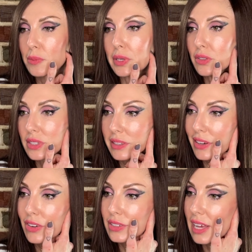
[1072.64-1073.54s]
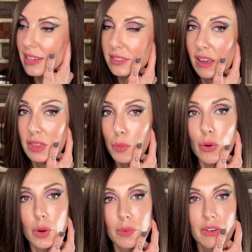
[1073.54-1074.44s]
using those as like the
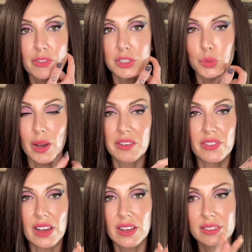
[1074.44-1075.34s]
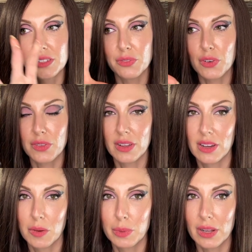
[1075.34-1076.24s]
promo for Swine Fest and for the
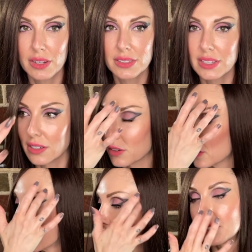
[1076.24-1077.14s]
applause single.